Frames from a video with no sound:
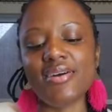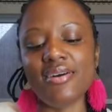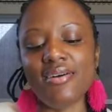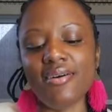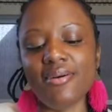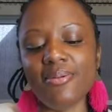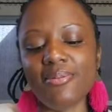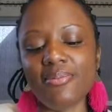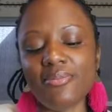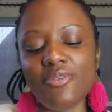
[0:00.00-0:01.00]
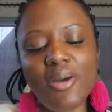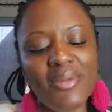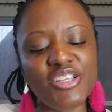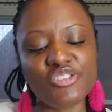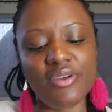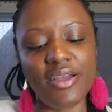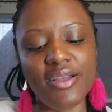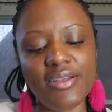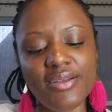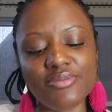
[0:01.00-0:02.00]
um, well, I might try
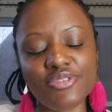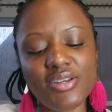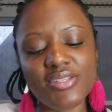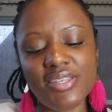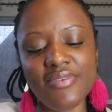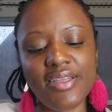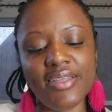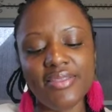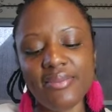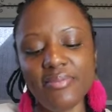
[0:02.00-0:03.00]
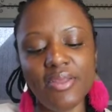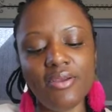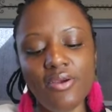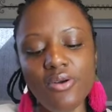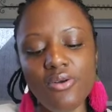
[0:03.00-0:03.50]
it. I'm trying to see if I can get the beat.